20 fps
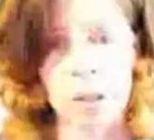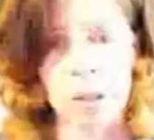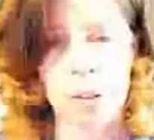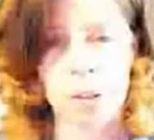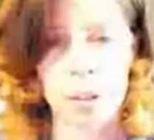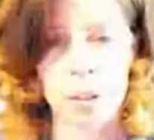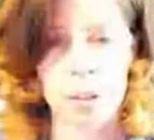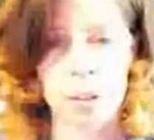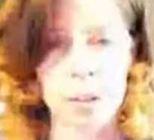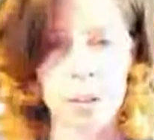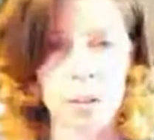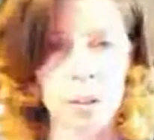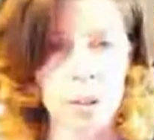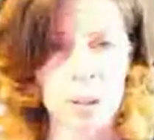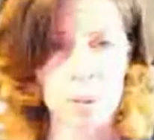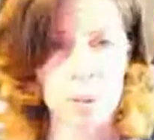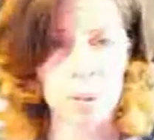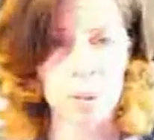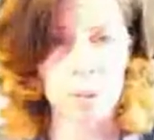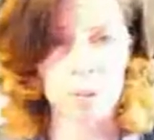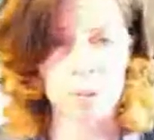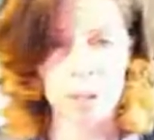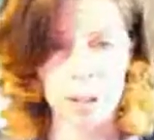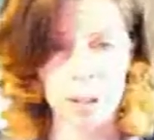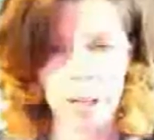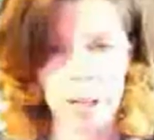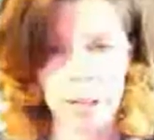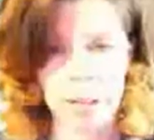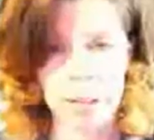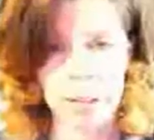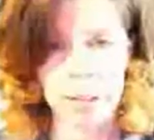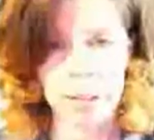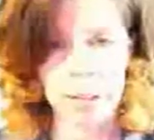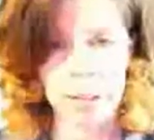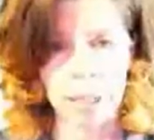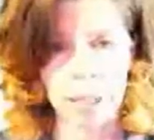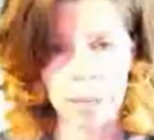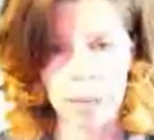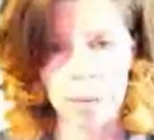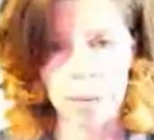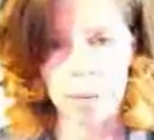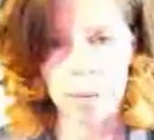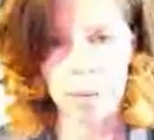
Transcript: This is going to FedEx now.